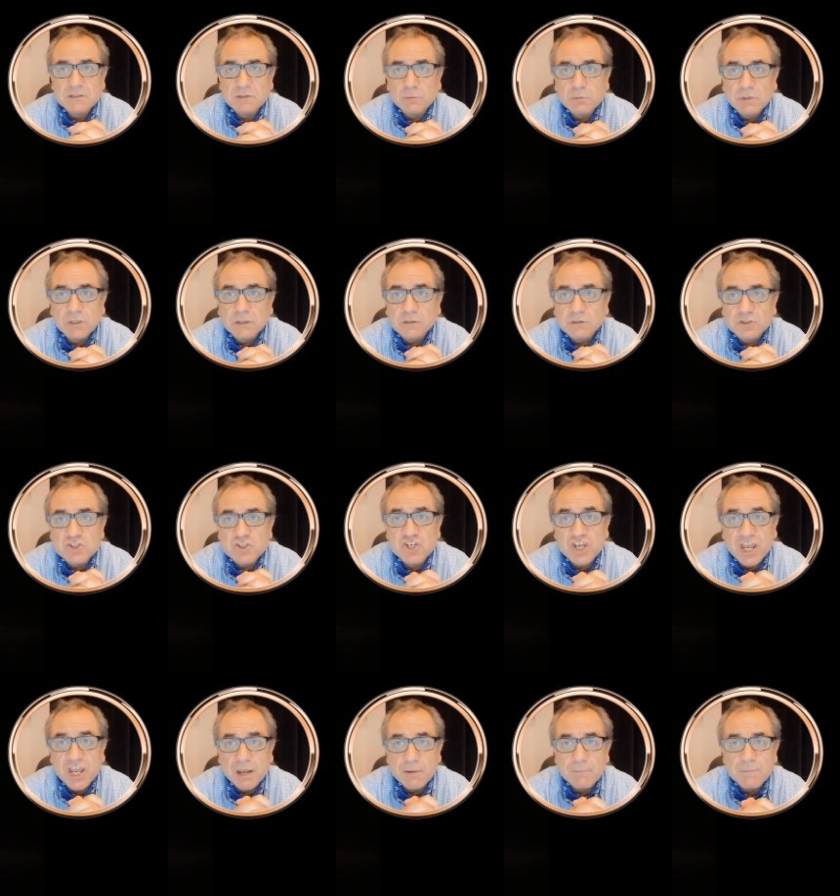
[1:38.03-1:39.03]
little
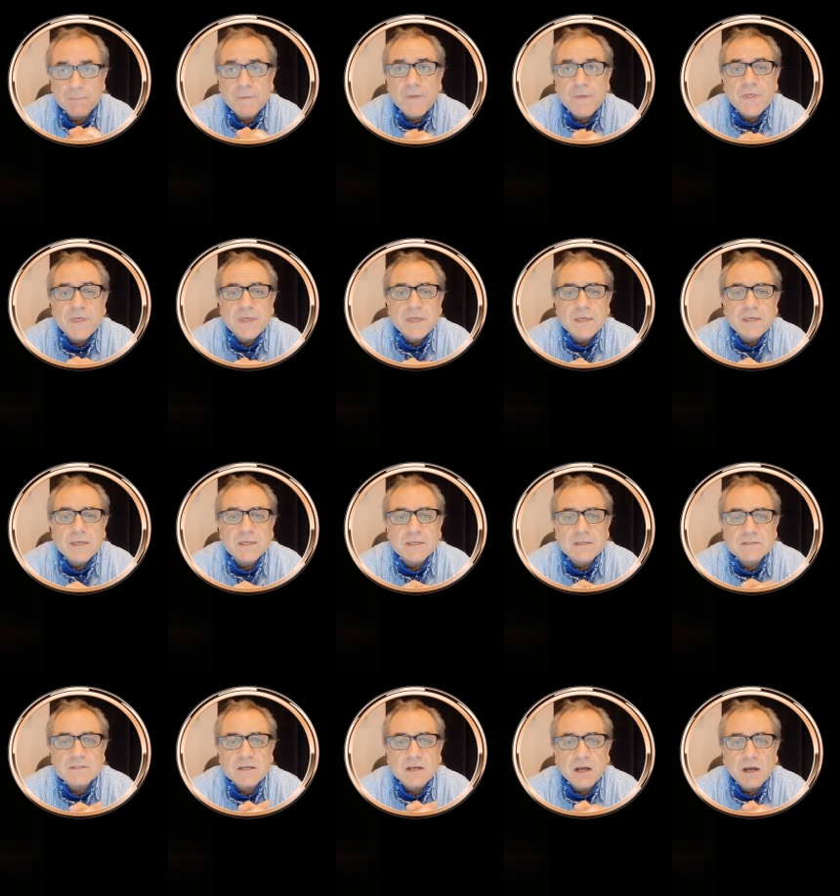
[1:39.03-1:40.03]
gem is
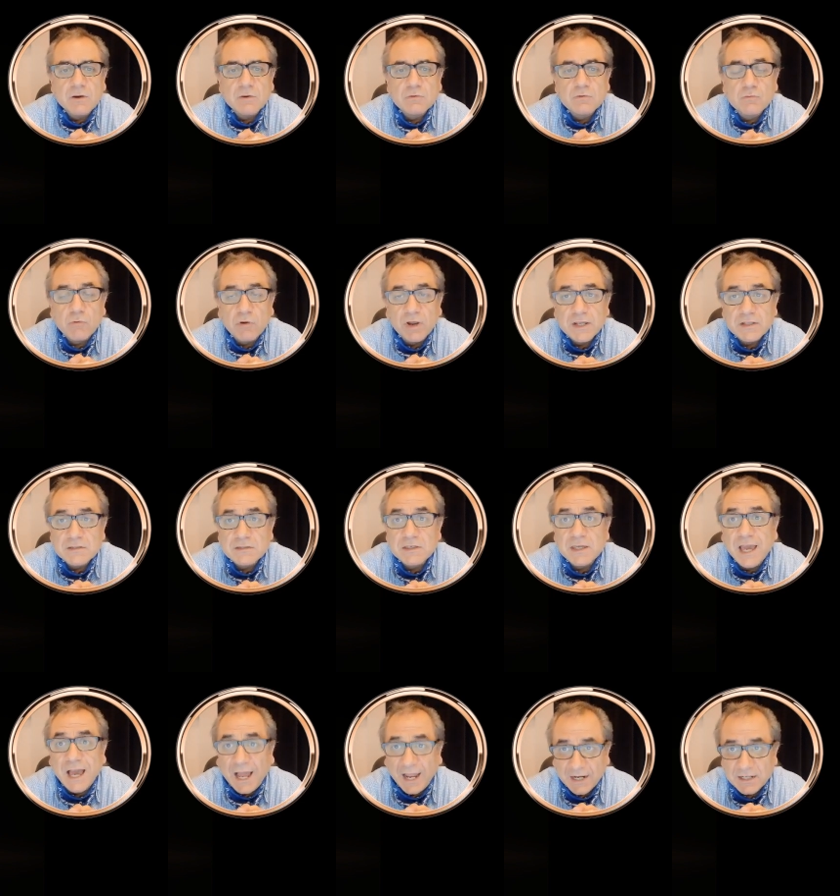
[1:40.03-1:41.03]
how great the
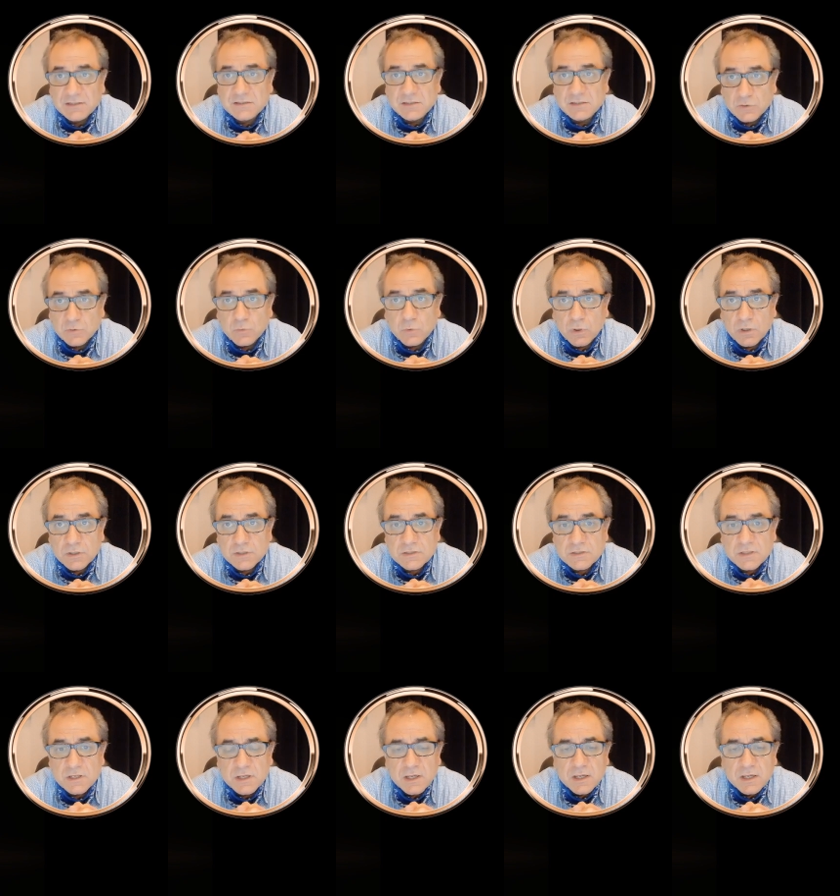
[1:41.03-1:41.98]
acting was.